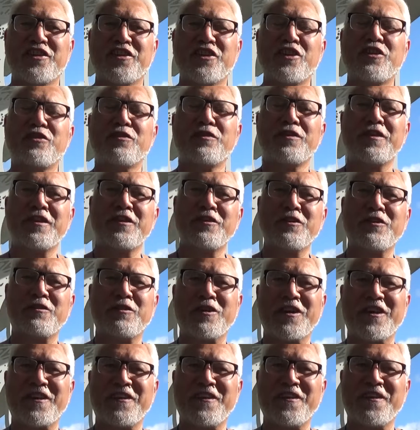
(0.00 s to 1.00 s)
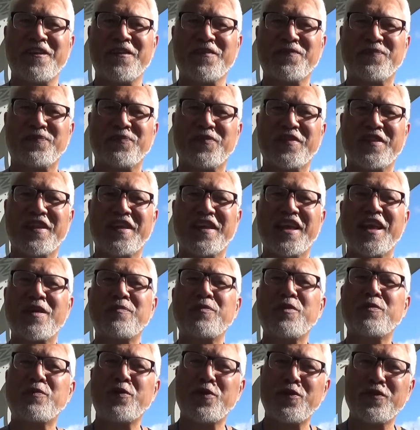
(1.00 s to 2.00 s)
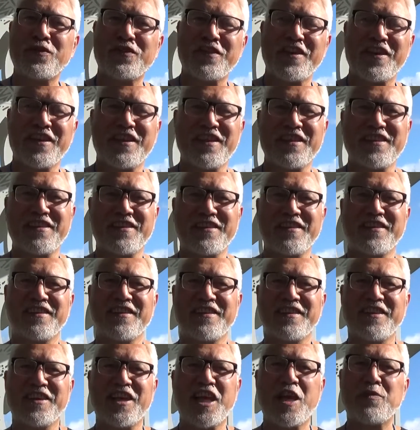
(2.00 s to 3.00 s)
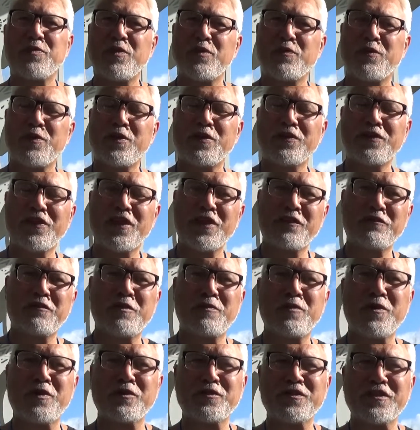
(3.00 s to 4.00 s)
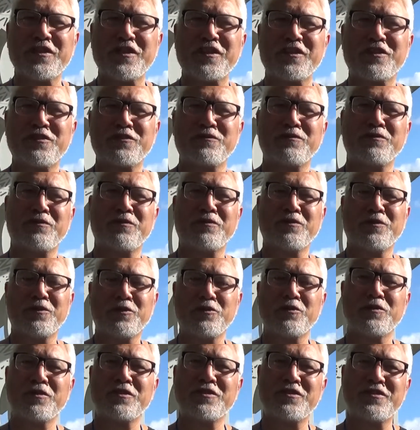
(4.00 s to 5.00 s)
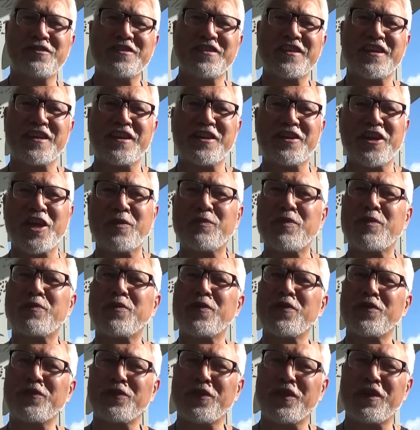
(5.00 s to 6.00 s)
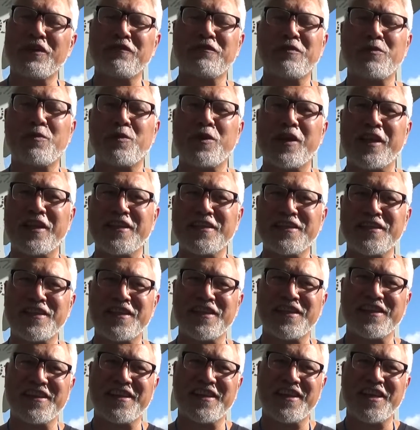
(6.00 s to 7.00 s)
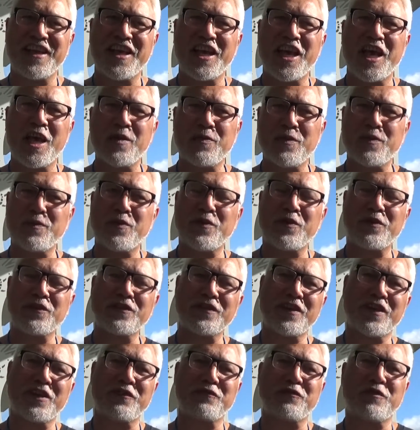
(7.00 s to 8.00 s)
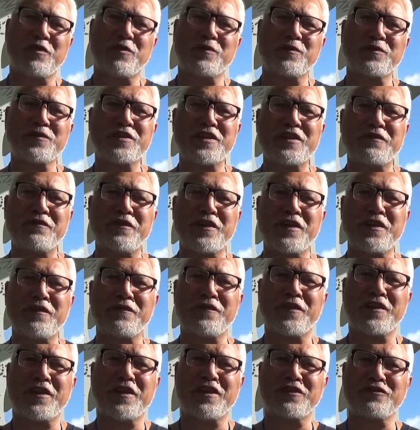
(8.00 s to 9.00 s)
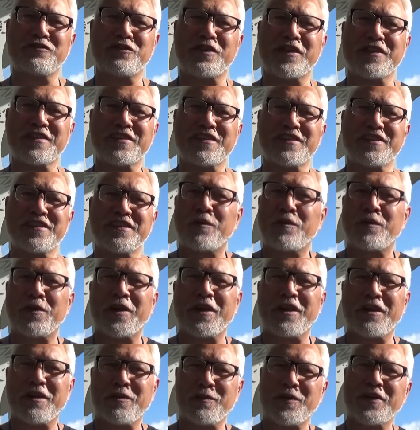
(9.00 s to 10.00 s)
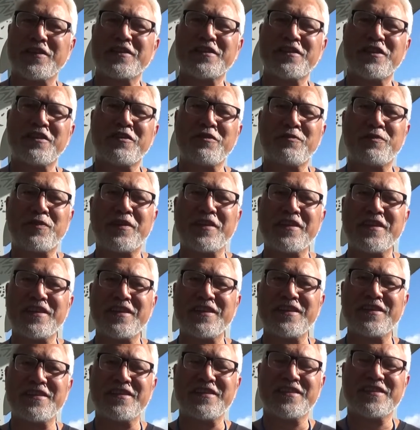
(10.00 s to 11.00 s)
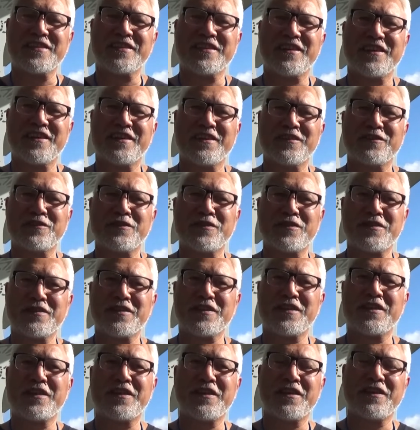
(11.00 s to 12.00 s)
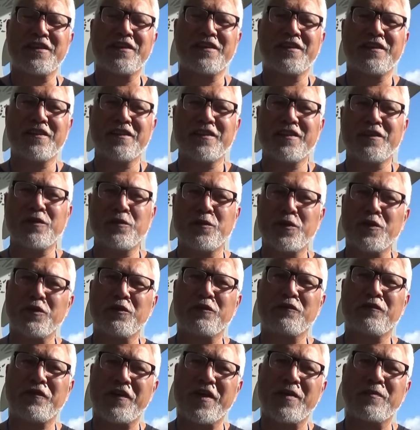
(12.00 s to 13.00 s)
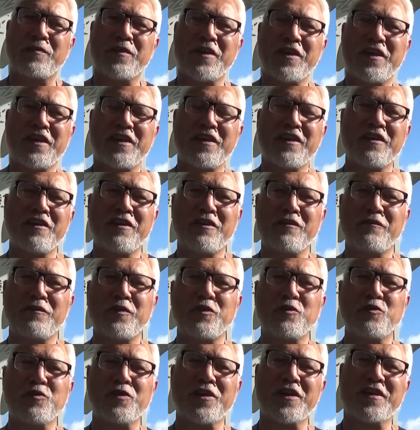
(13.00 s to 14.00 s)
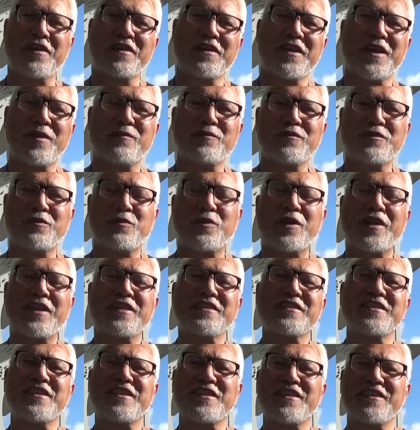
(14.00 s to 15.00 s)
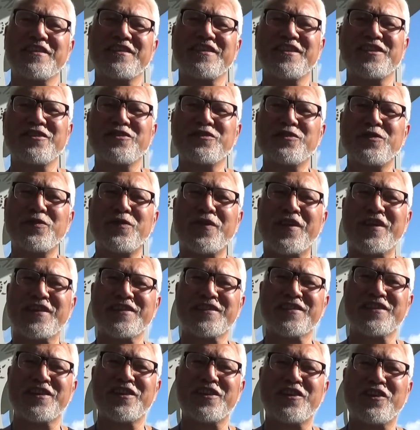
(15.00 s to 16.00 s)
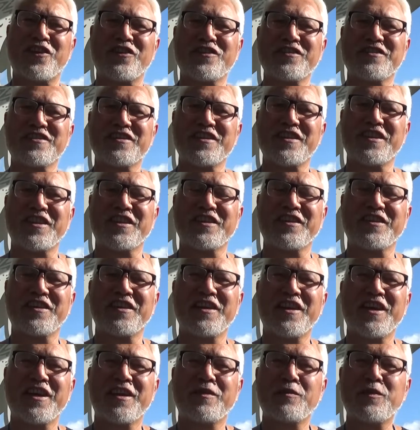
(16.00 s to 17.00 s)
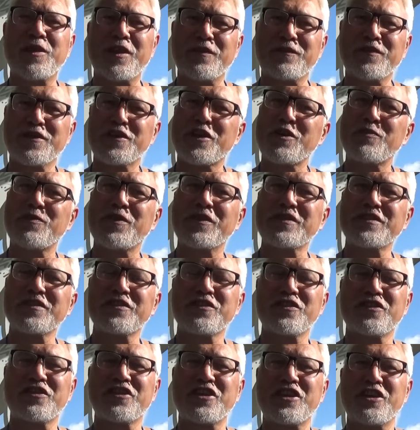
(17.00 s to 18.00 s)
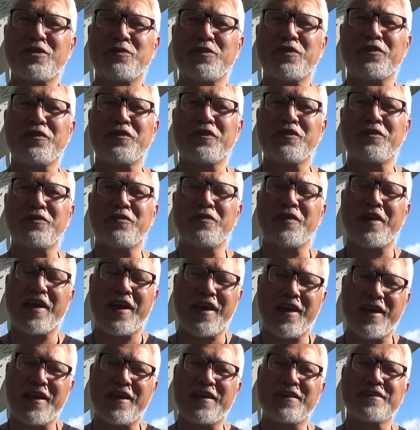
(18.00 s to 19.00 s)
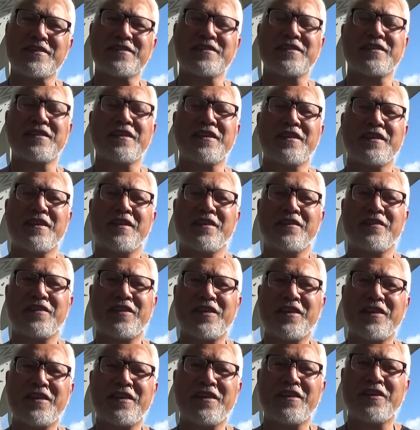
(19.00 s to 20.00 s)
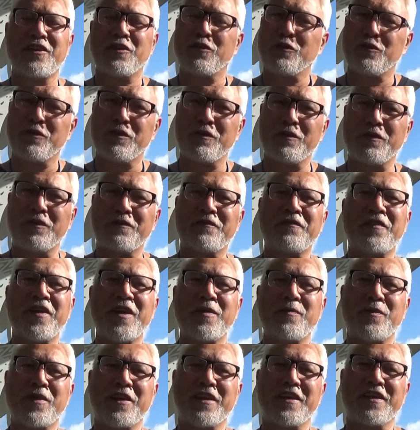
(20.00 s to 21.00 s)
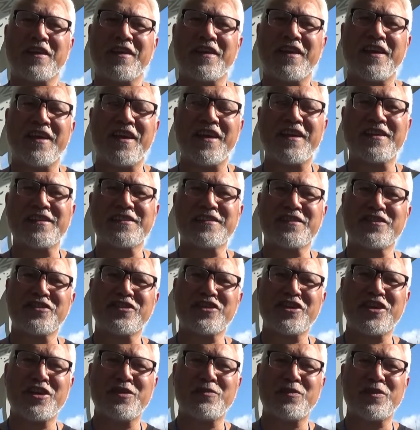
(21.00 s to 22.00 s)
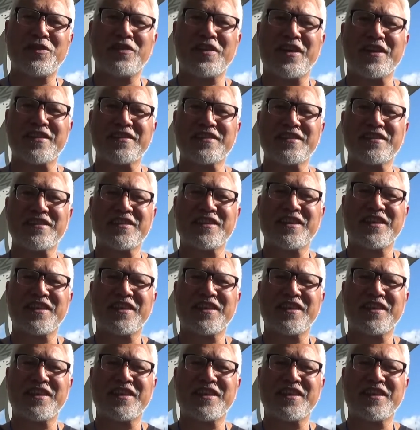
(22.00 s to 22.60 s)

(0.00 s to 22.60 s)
Kia ora e koea. Happy birthday. Happy birthday from Aotearoa New Zealand. Happy birthday from Wellington. Happy birthday from Tīwhanawhana Trust. We're going to be so pleased to see the world family of I L G A come to Wellington in two thousand nineteen. We have so much to share with you as the I L G A family has to share with us.